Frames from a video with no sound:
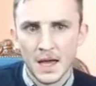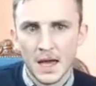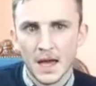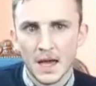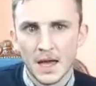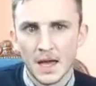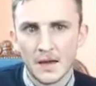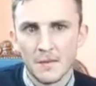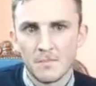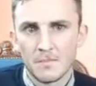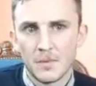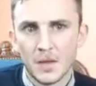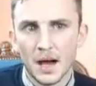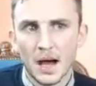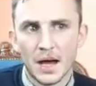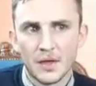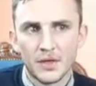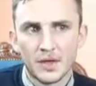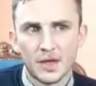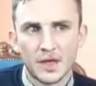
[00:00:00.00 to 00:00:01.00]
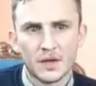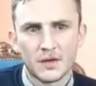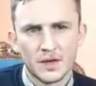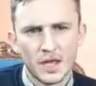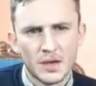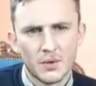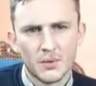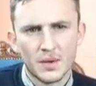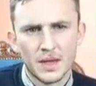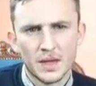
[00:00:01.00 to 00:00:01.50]
I think a
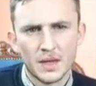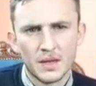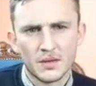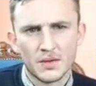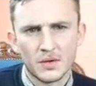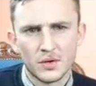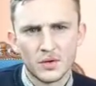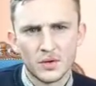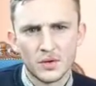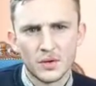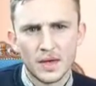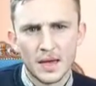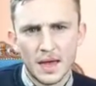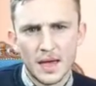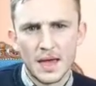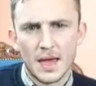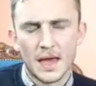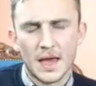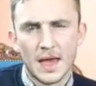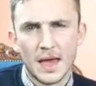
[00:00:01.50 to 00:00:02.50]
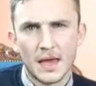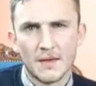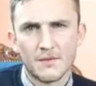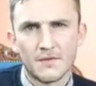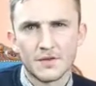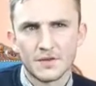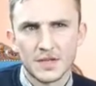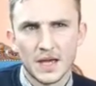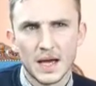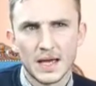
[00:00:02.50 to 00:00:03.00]
great way to
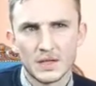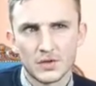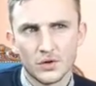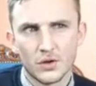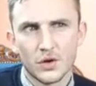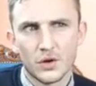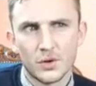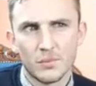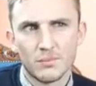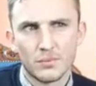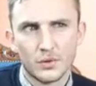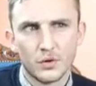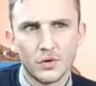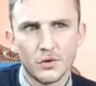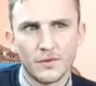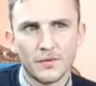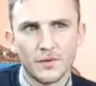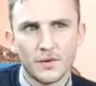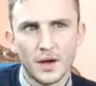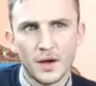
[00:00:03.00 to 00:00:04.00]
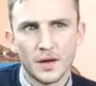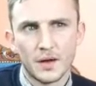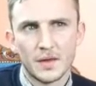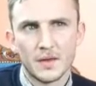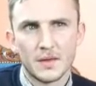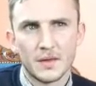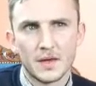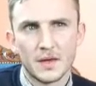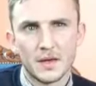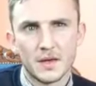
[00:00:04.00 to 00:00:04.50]
emphasize or improve
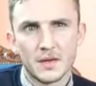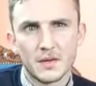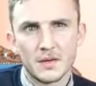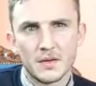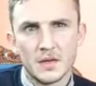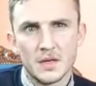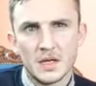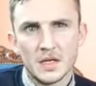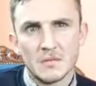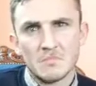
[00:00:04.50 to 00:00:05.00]
the